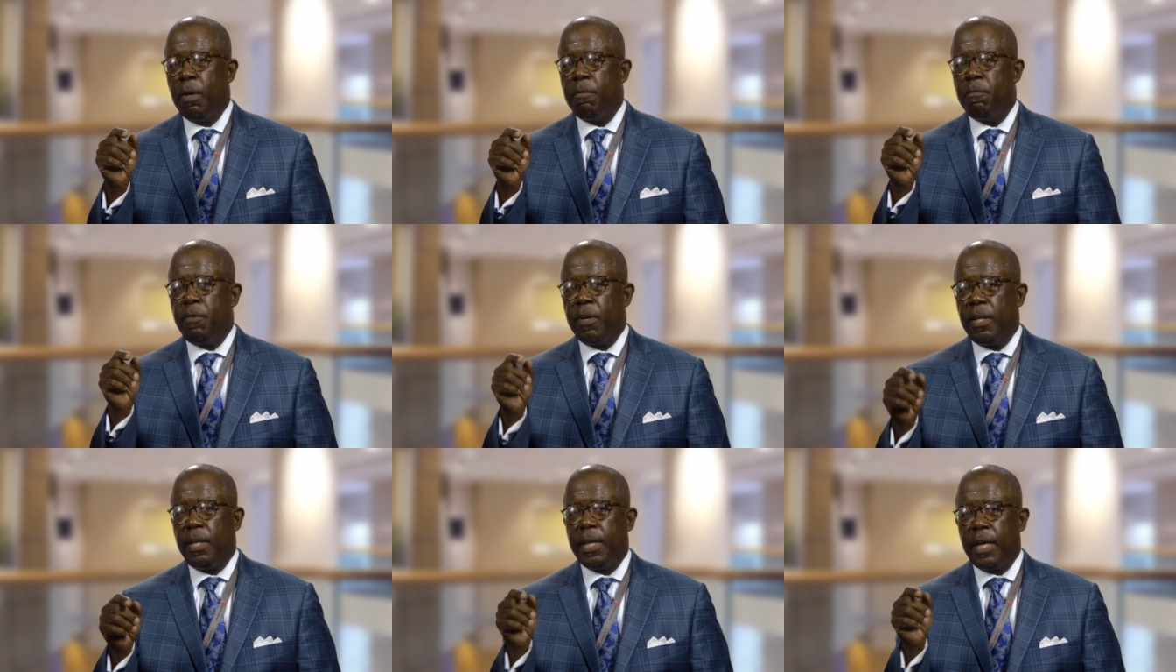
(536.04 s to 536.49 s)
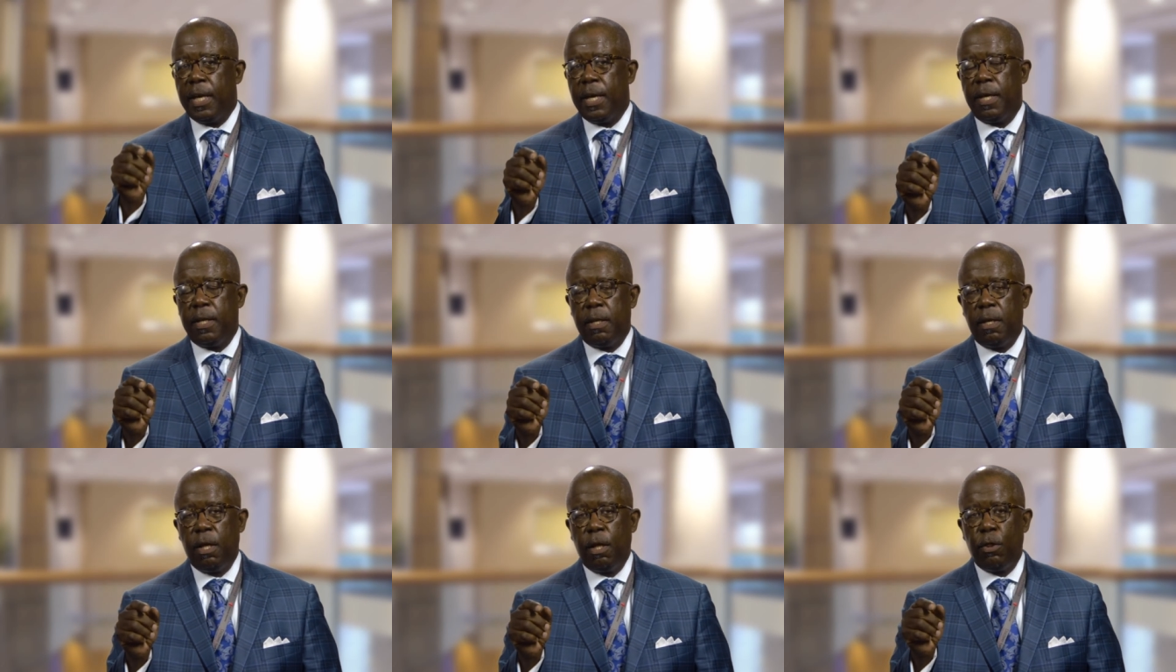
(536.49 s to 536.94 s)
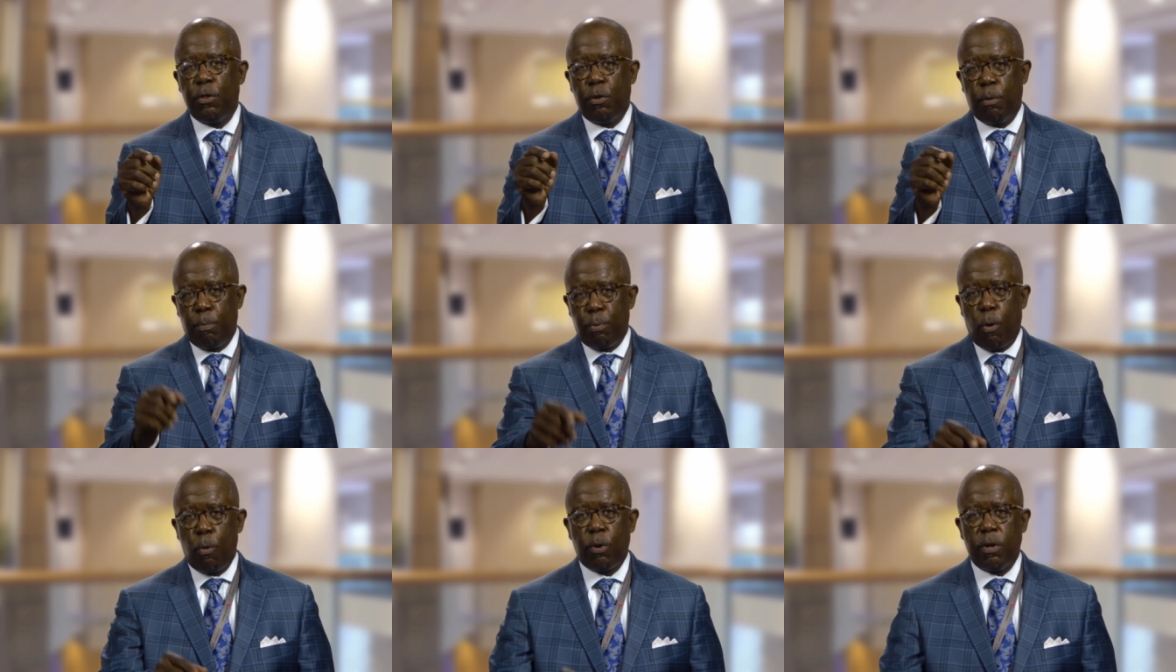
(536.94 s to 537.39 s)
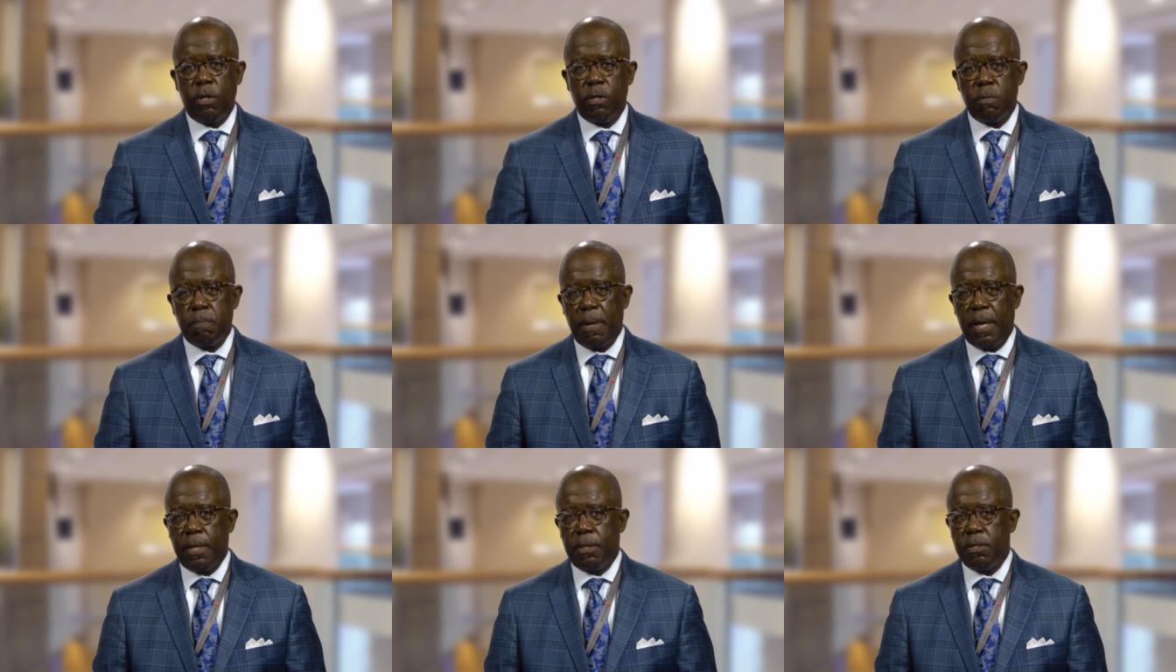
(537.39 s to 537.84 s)
filling in the broken
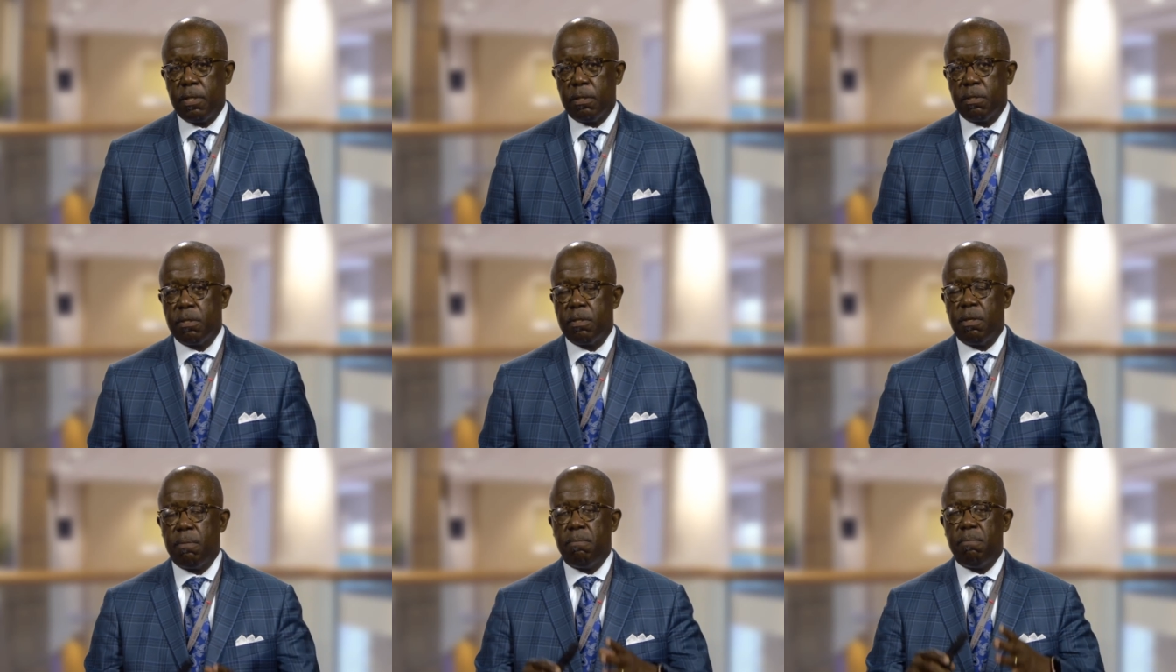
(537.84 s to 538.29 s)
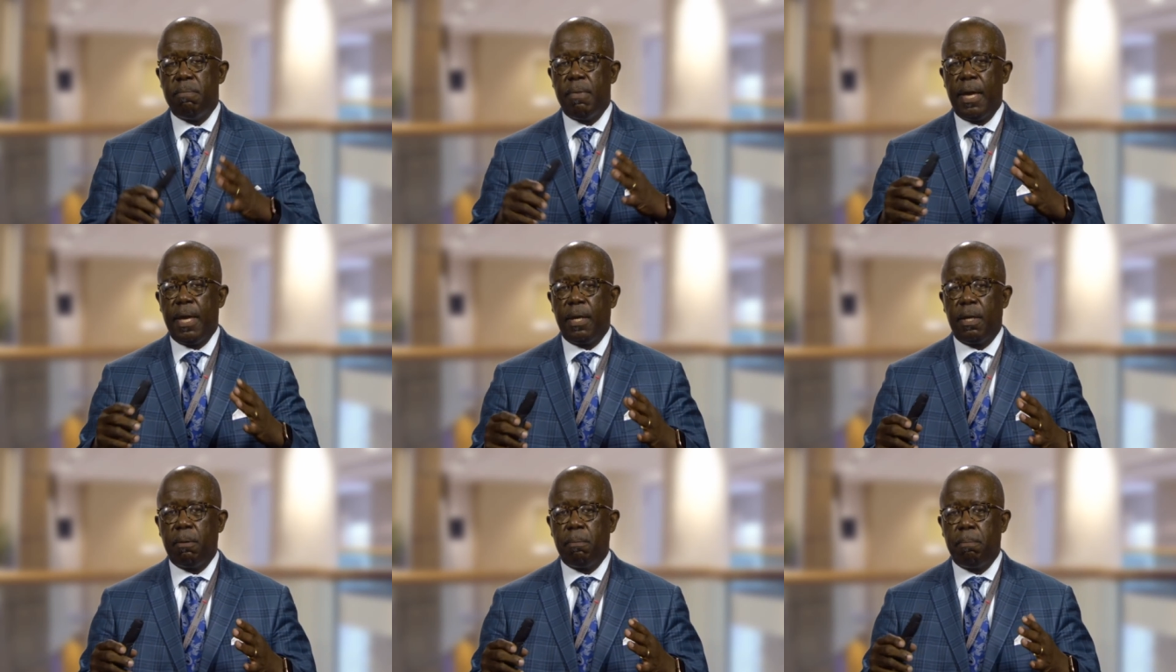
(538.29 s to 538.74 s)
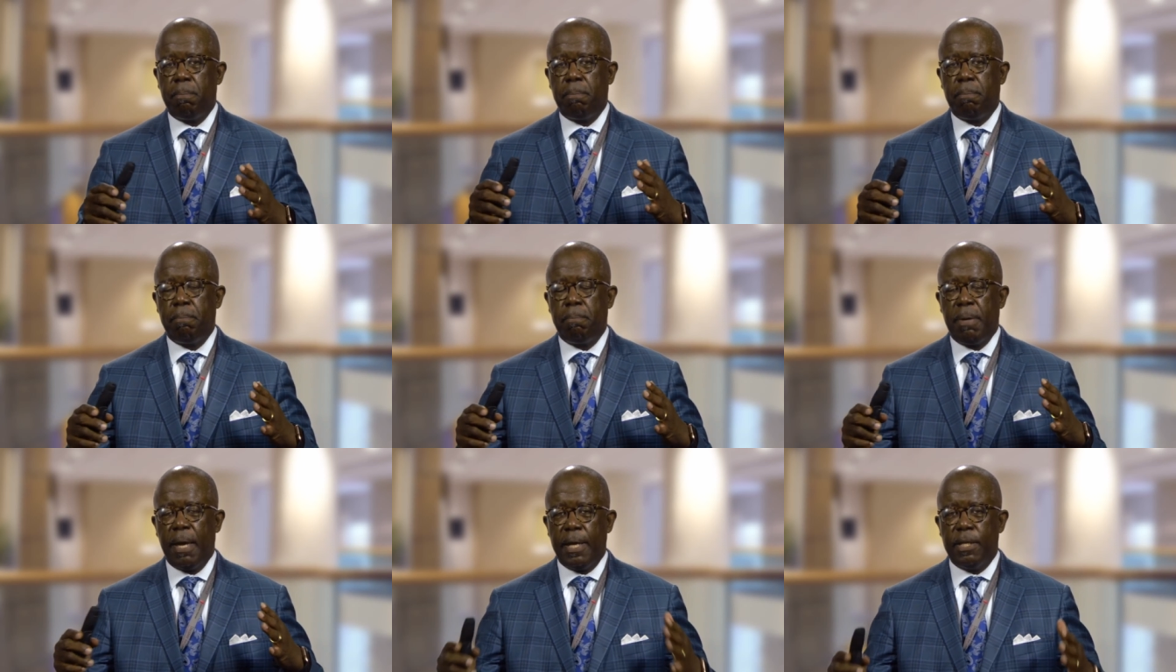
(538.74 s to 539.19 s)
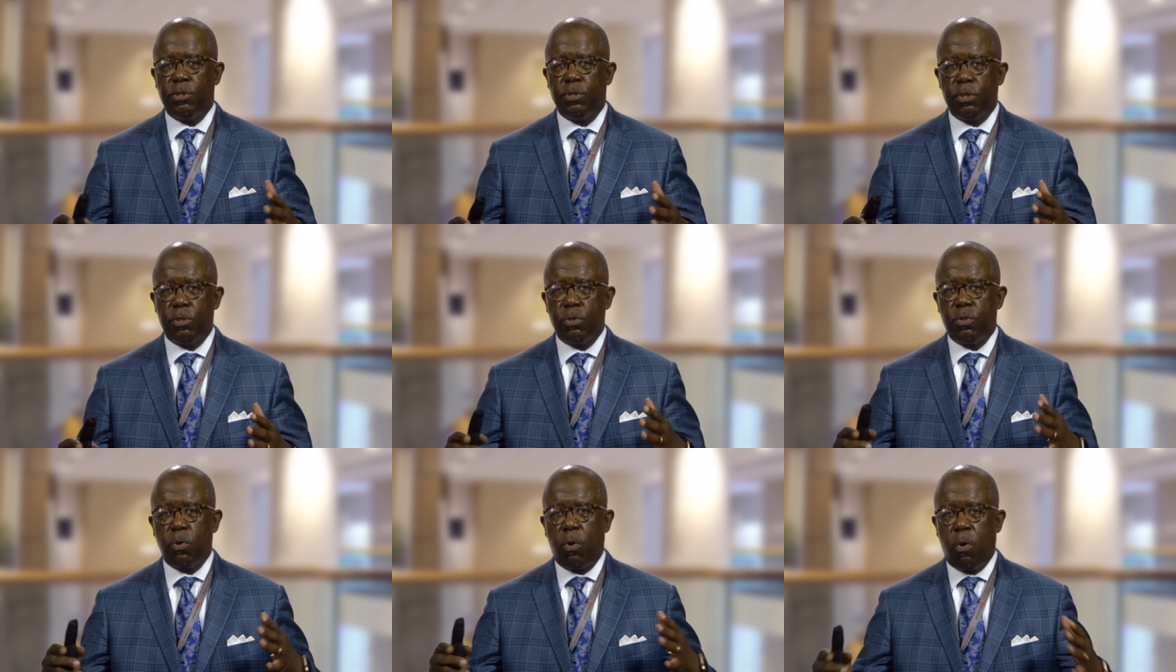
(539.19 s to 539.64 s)
spaces to make
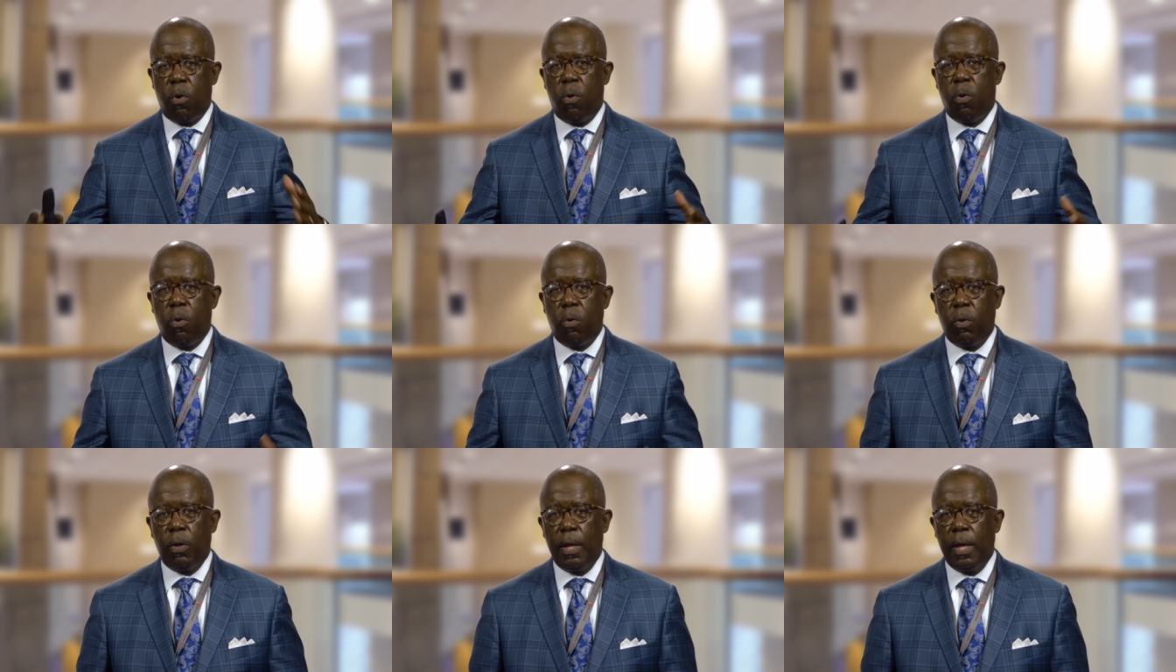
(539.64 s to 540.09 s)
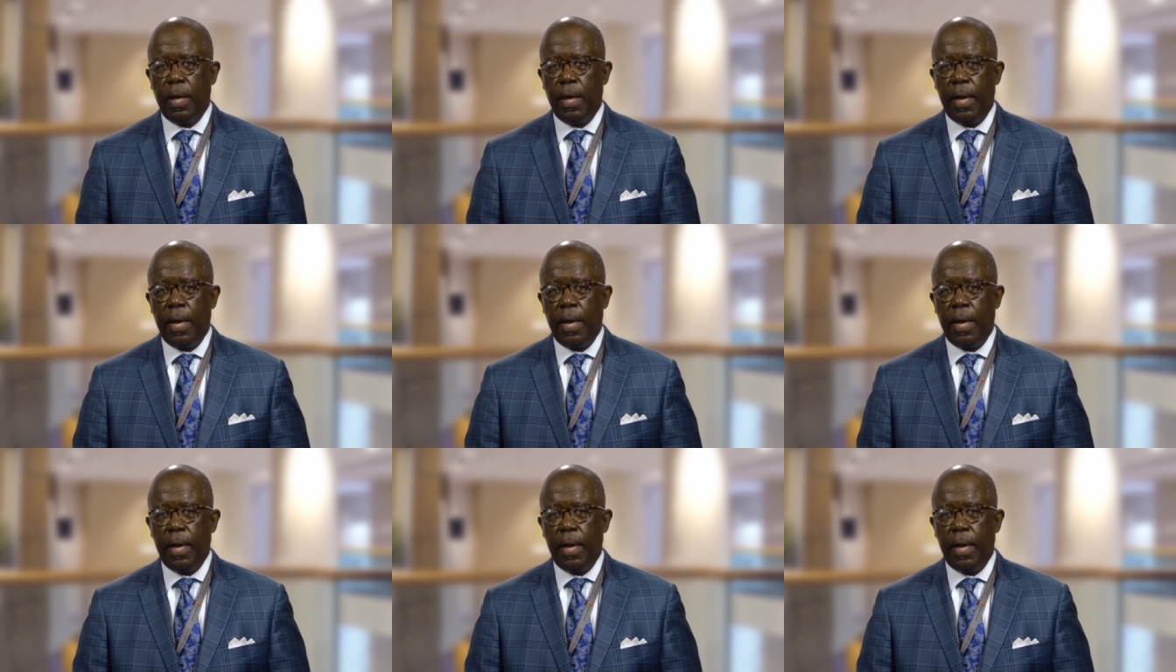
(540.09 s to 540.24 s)
patients whole